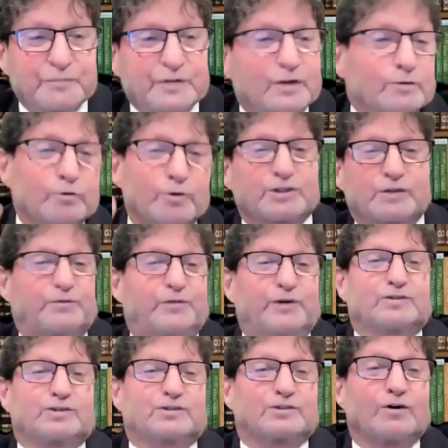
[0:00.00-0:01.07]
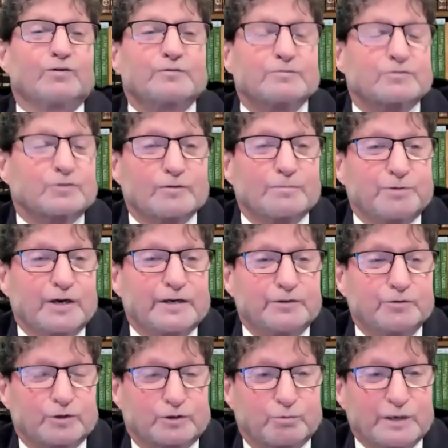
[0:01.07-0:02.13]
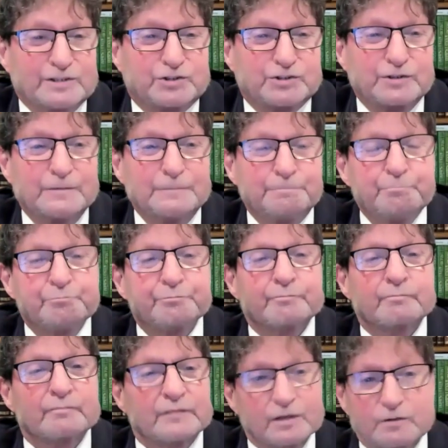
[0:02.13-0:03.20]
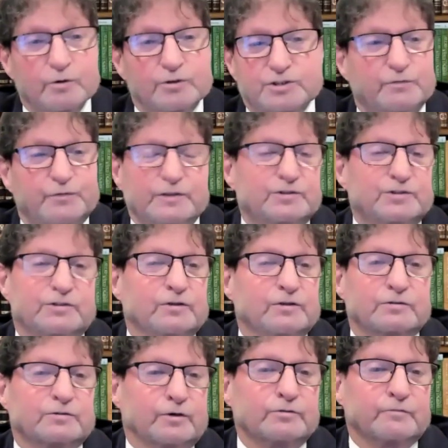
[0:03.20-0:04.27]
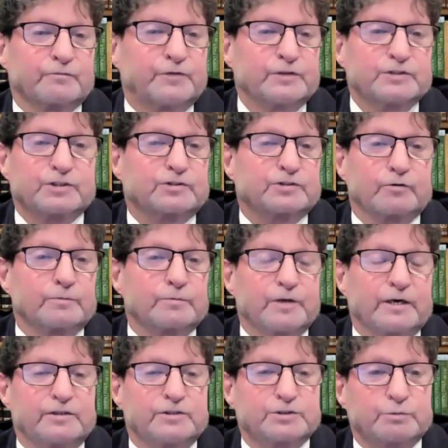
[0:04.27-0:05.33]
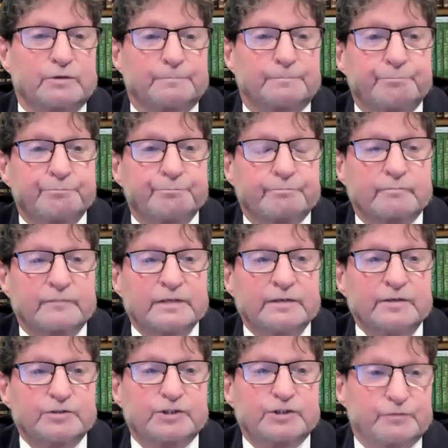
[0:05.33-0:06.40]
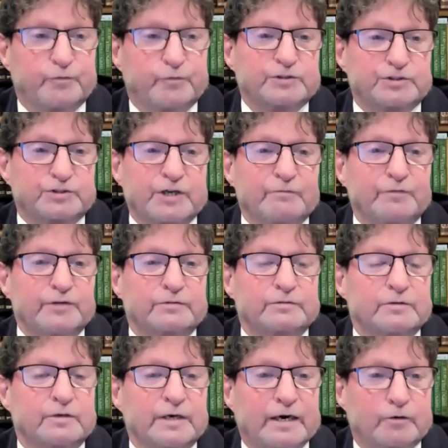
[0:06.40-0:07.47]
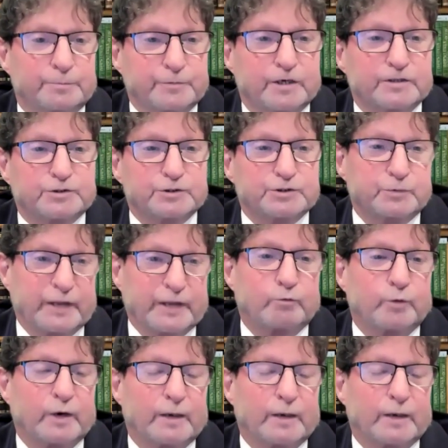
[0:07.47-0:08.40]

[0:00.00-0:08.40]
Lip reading: The laws of physics don't apply to your grits. The laws of physics don't apply to Israel. She fought 7 Arab countries without